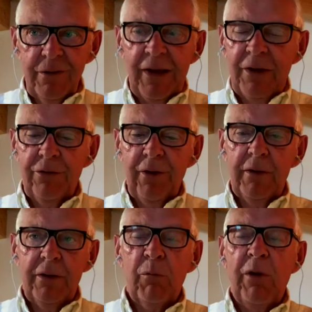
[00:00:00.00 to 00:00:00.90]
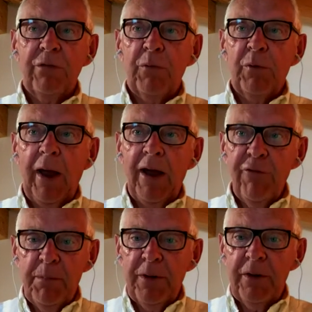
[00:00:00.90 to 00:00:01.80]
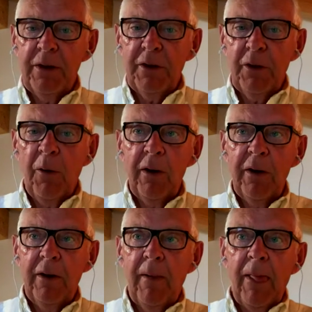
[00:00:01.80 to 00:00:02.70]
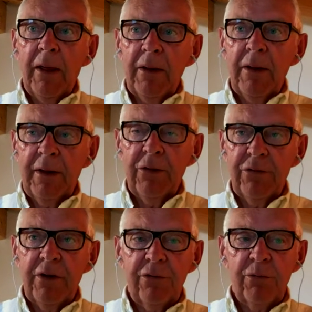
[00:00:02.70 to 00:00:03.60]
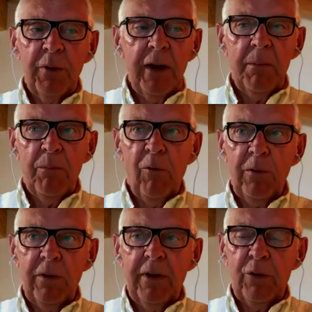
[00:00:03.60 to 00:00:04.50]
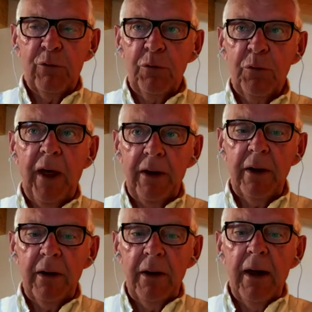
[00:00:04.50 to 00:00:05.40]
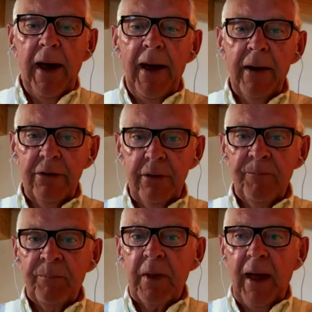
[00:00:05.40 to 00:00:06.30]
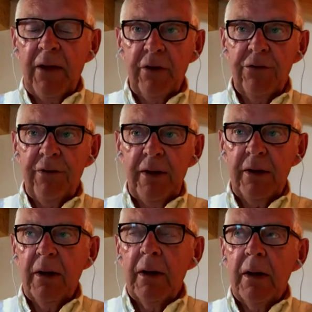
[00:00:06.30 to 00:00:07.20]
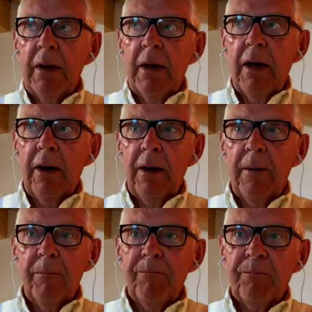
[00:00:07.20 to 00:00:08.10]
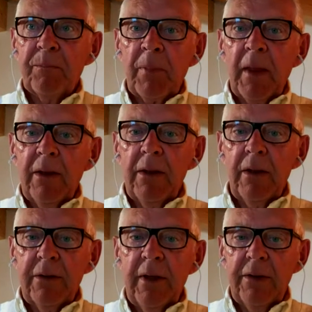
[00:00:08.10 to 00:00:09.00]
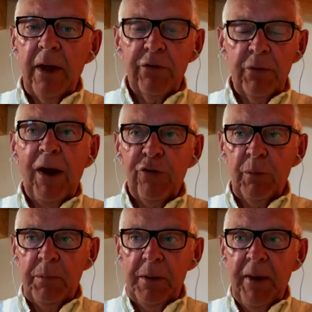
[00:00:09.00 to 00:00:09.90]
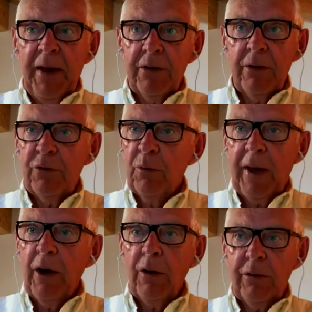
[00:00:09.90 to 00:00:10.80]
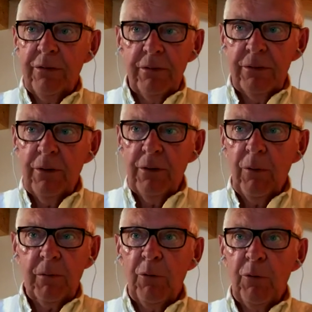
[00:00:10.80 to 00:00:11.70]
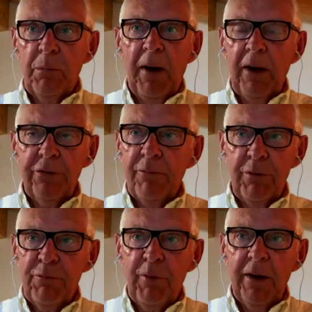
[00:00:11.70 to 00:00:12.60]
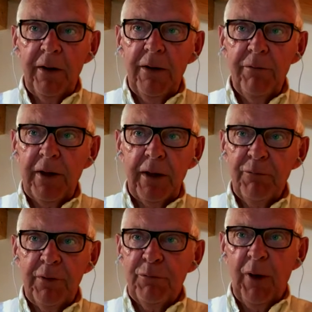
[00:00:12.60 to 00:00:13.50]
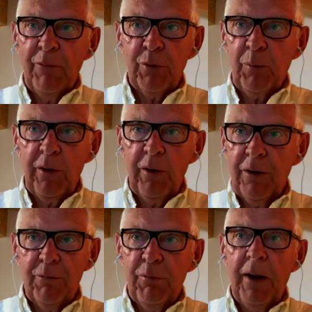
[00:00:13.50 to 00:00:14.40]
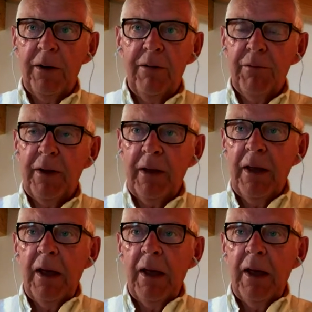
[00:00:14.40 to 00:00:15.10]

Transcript: let's say, the rest of your life, but in the early years, it's really important that you do that. And as I said, there's a price to be paid. You cannot, go to party every Friday evening if you have to work on the Friday evening,